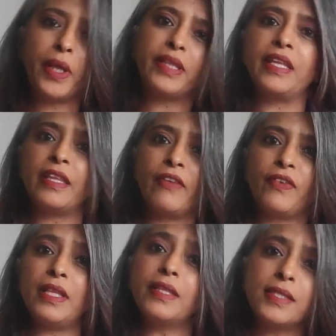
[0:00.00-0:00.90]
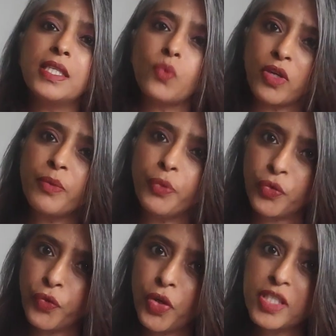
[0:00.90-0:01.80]
and then they feel this is what a
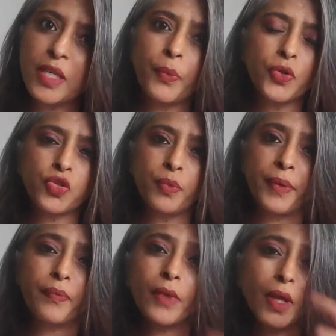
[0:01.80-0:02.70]
portfolio is supposed to be.